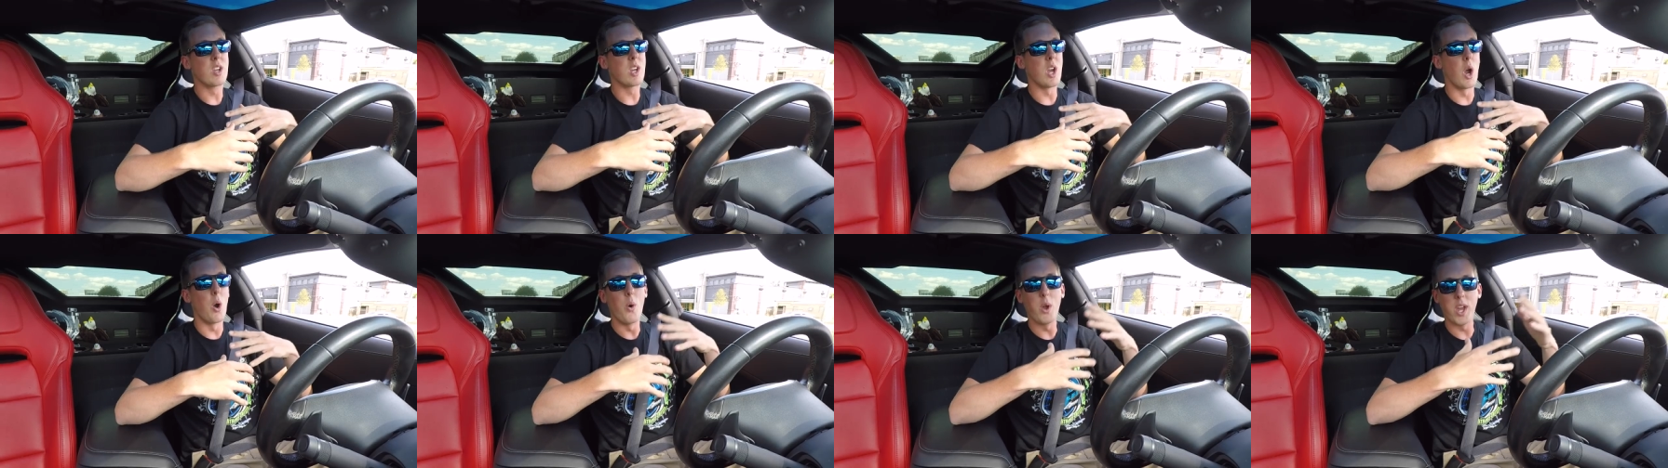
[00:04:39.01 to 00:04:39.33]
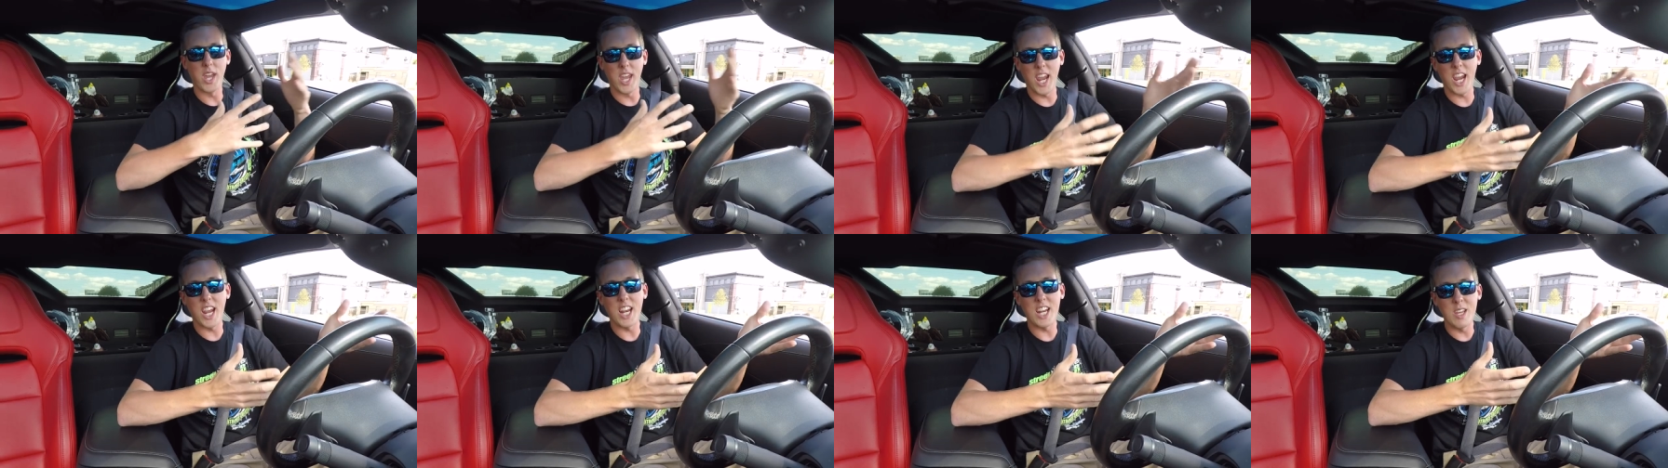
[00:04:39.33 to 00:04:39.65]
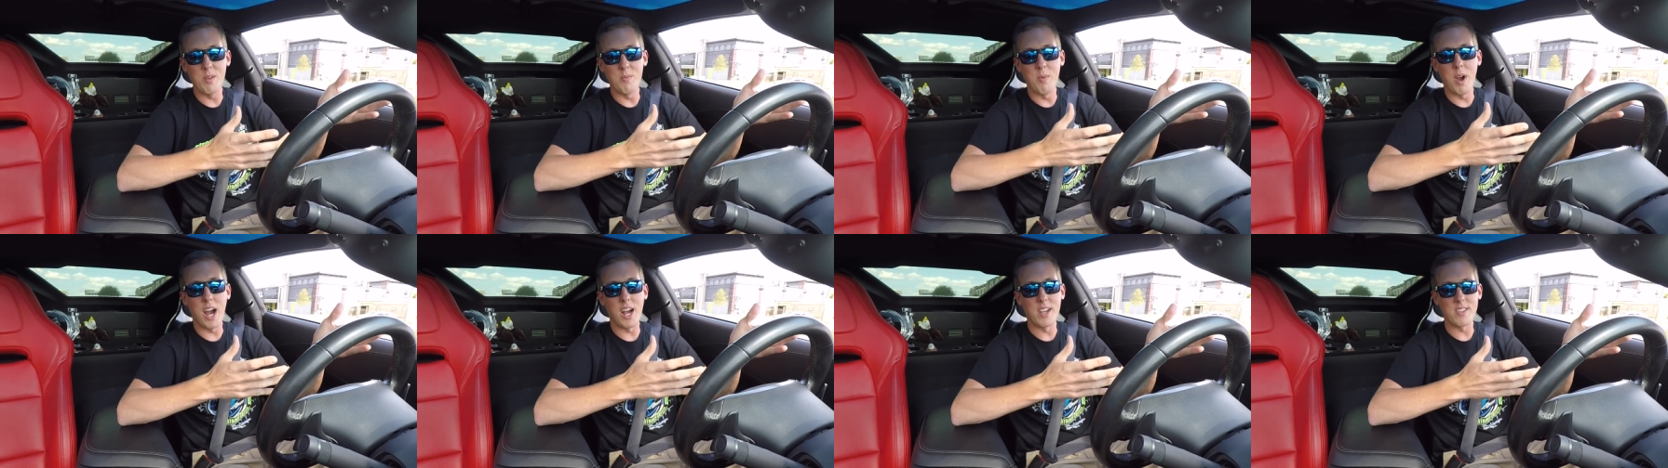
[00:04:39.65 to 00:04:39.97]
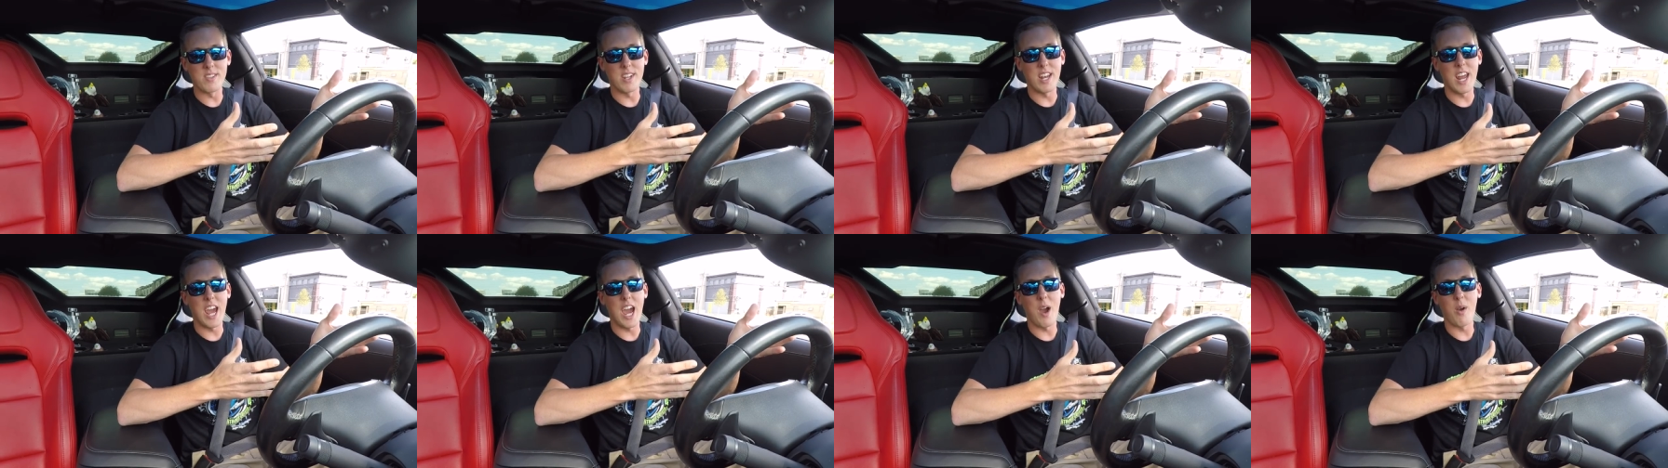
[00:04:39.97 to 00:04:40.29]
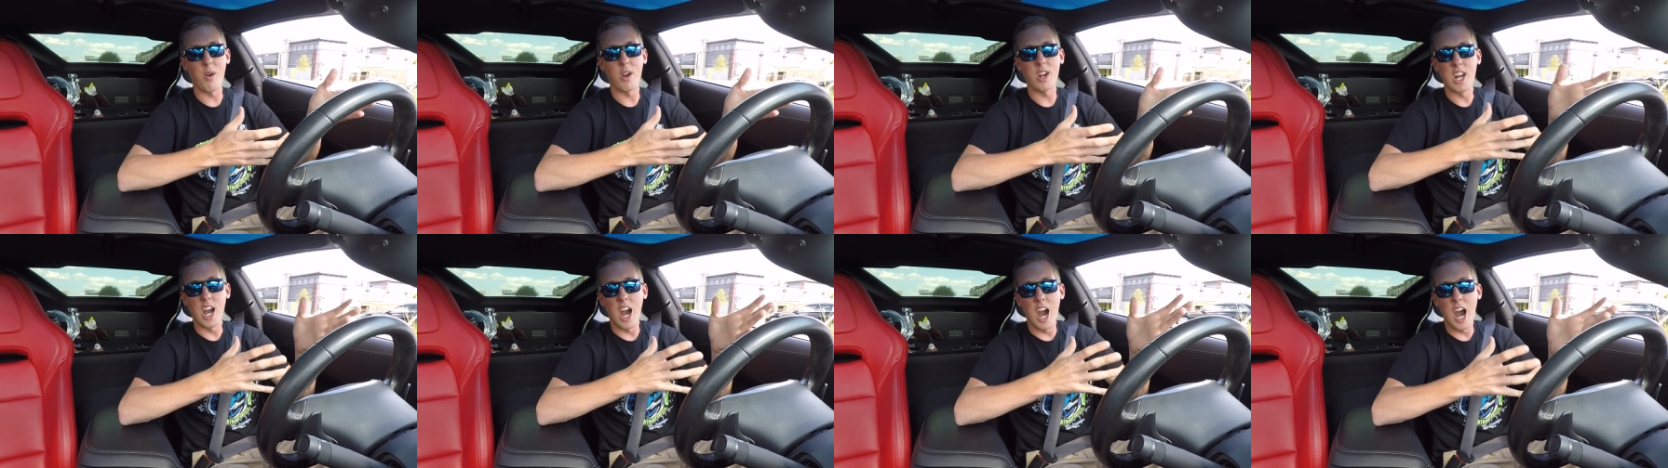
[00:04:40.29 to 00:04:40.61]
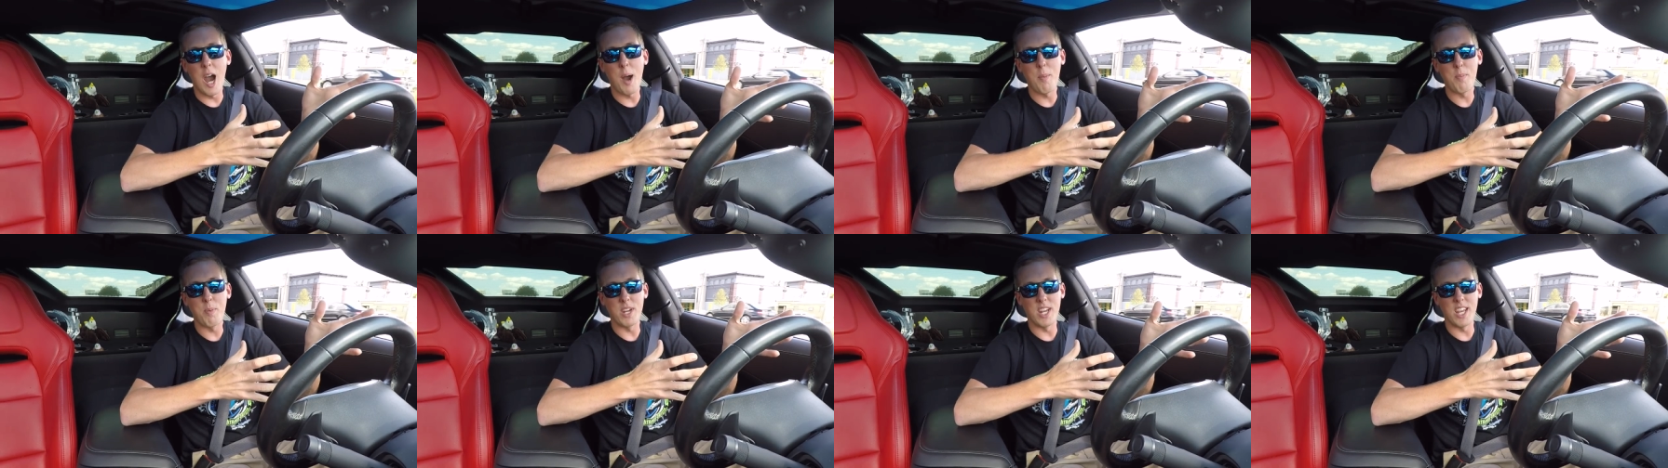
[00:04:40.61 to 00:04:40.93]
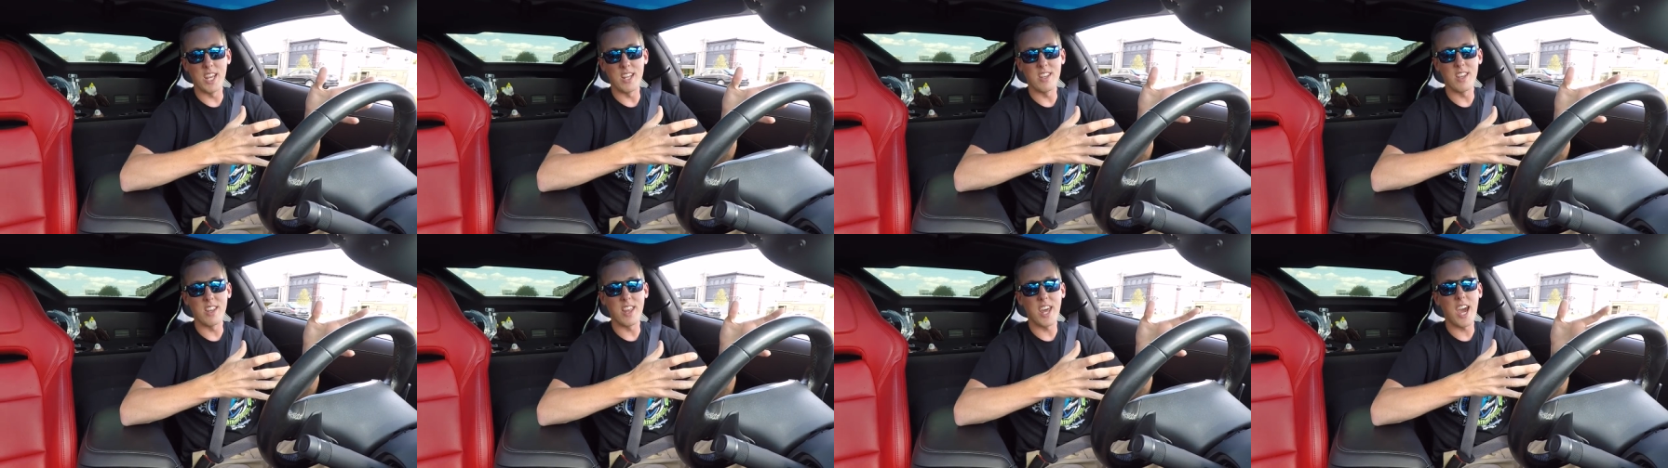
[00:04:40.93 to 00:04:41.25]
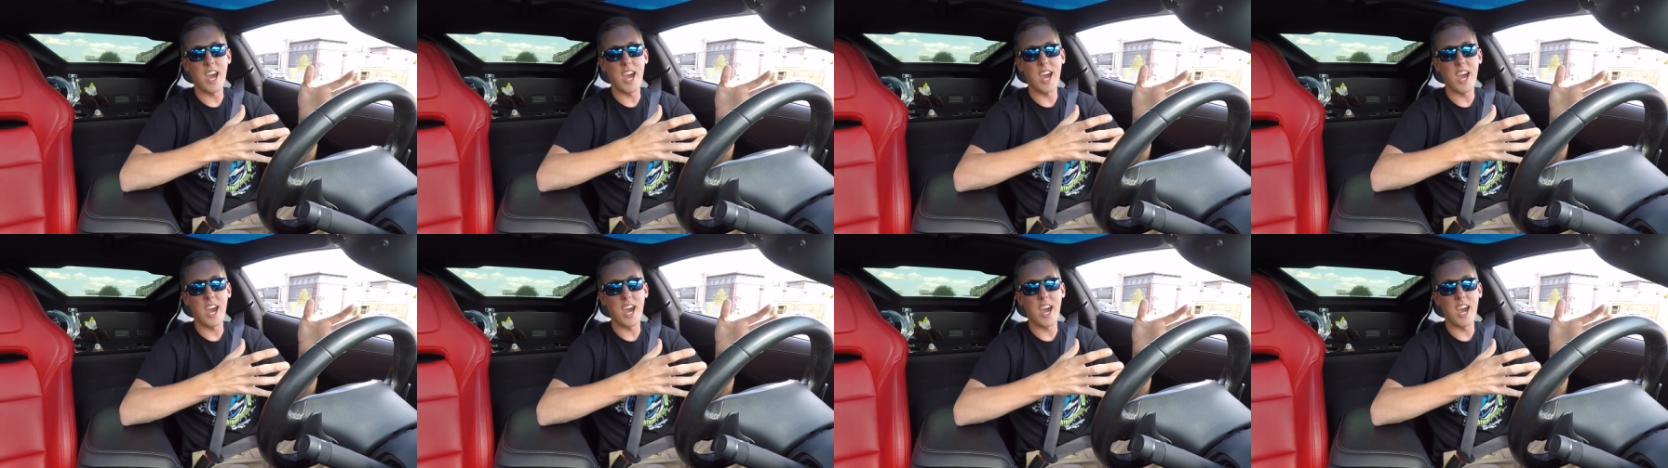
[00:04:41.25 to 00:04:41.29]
going 80 miles an hour and hopping into